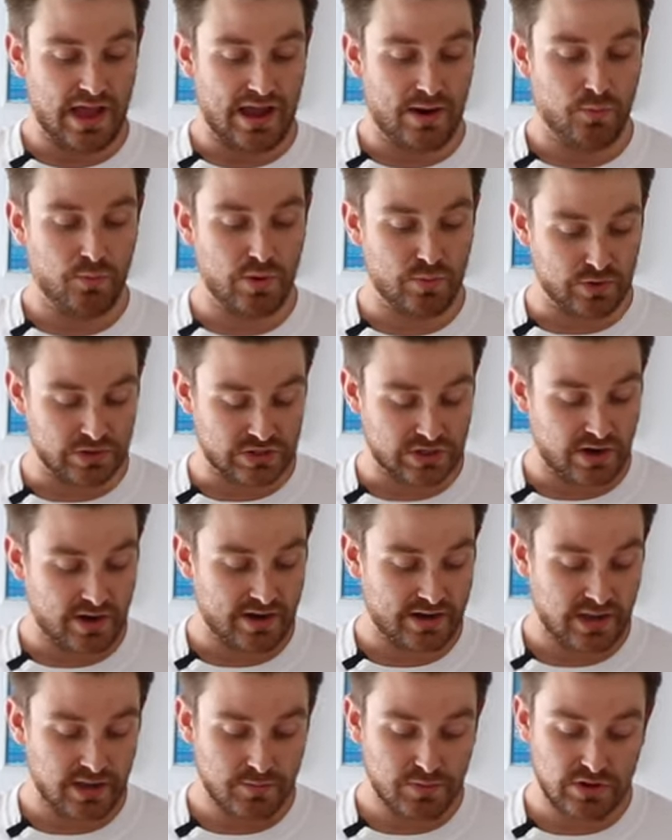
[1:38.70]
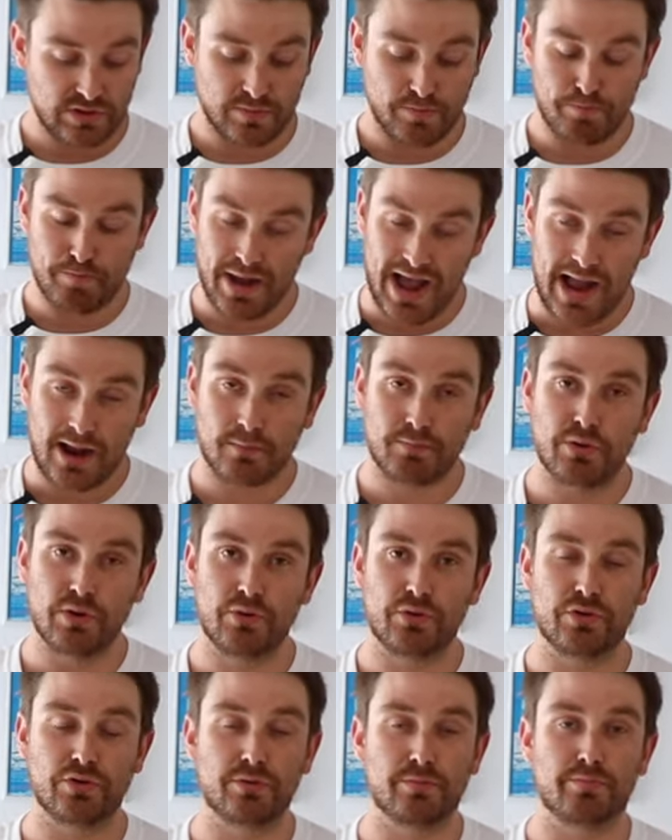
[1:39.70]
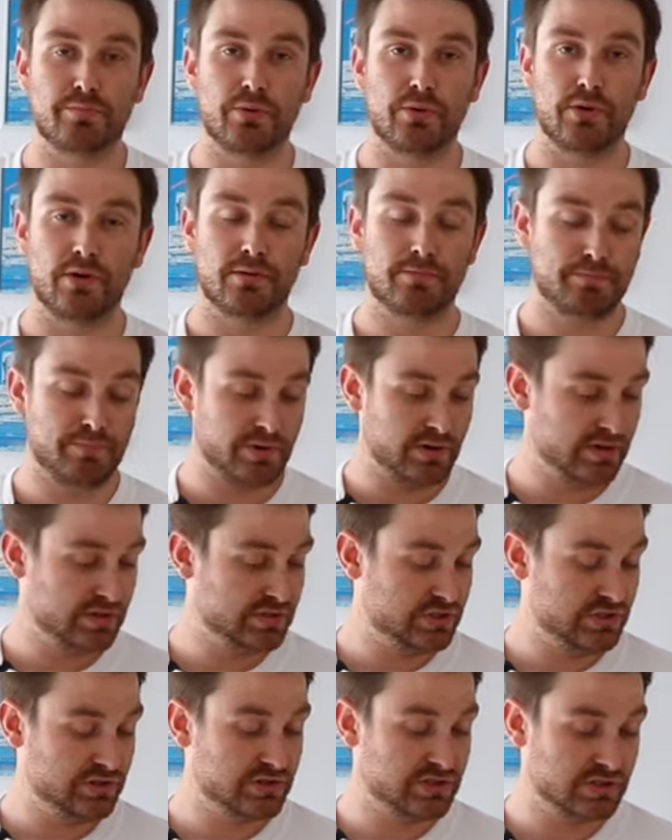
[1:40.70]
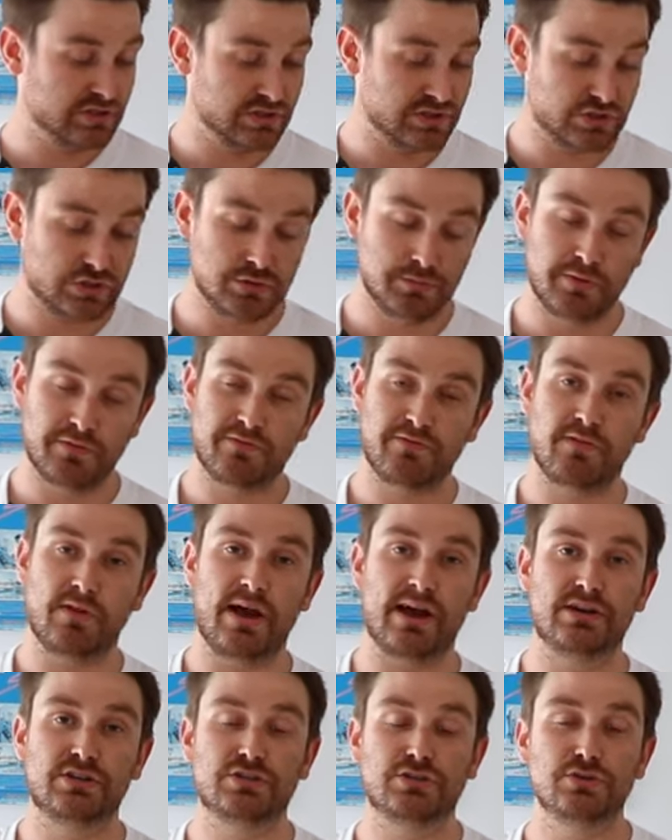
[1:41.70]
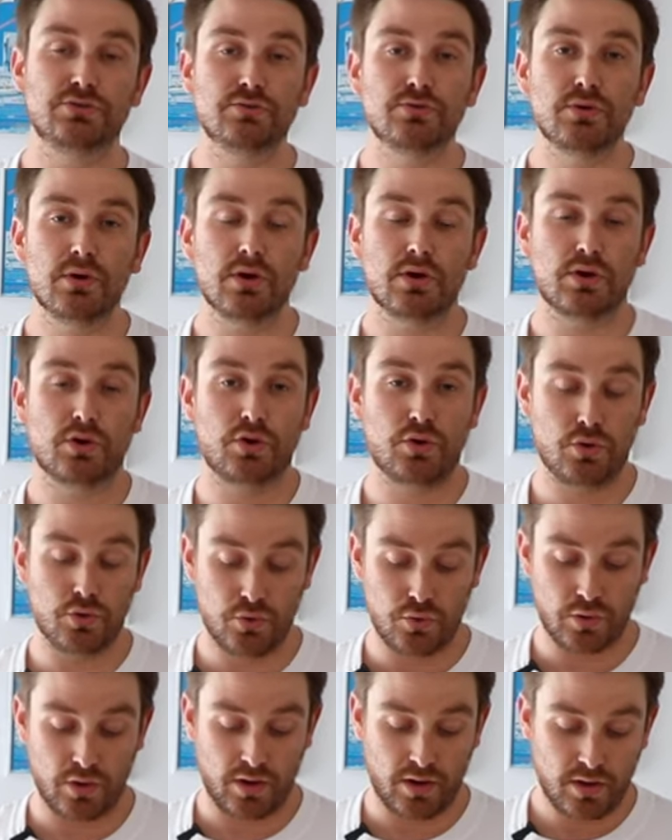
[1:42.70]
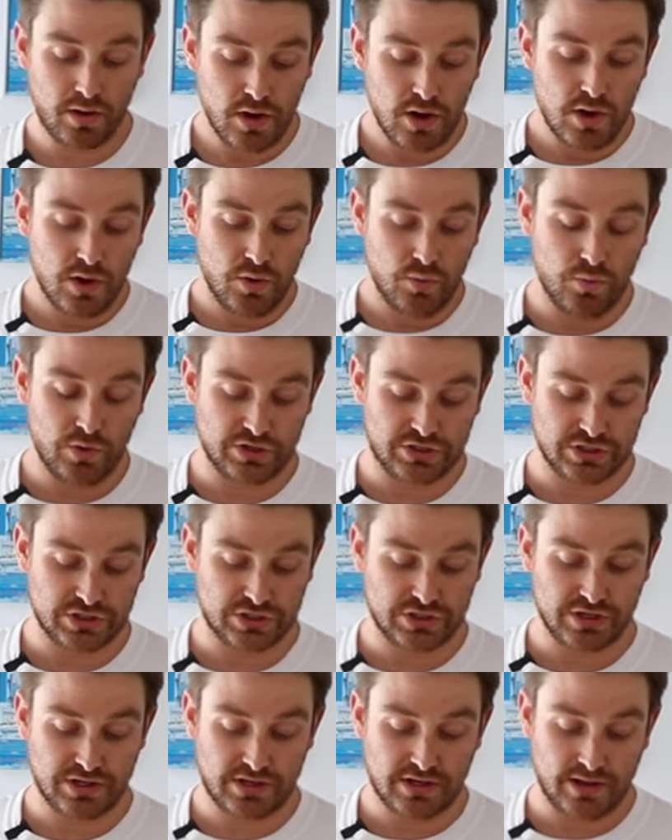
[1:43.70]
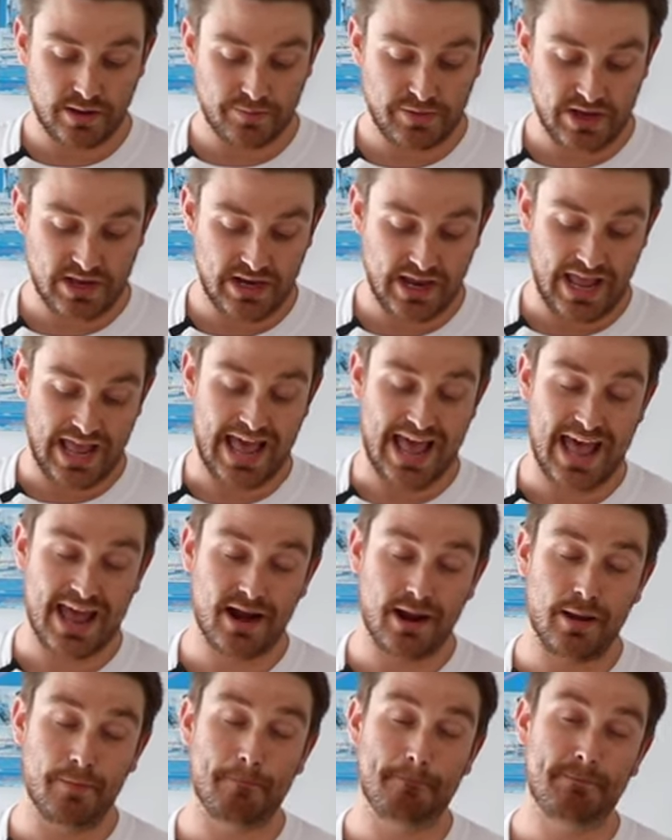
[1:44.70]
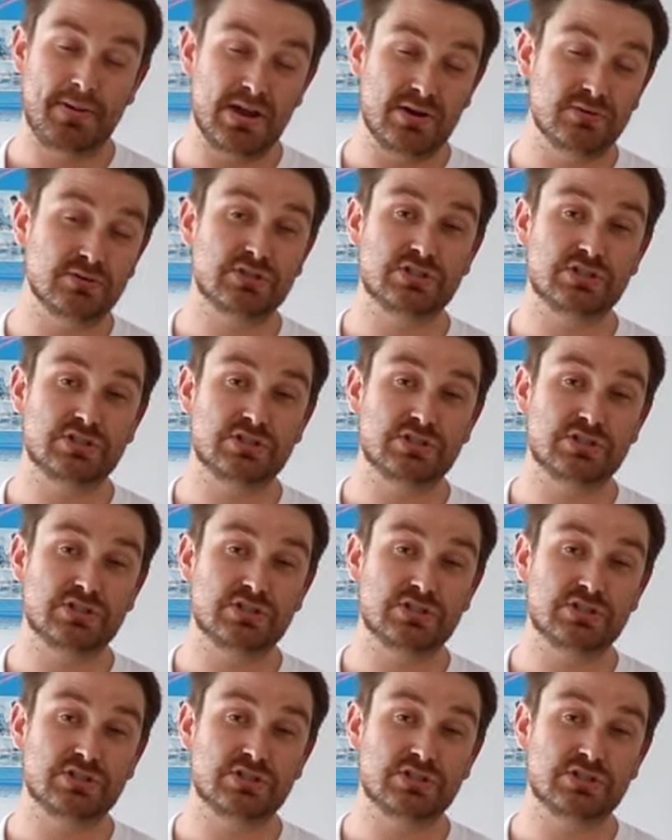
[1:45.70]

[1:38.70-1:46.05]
When we're talking about the backbone of the board, Burton's using the Superfly 2 core, which is gonna come in at about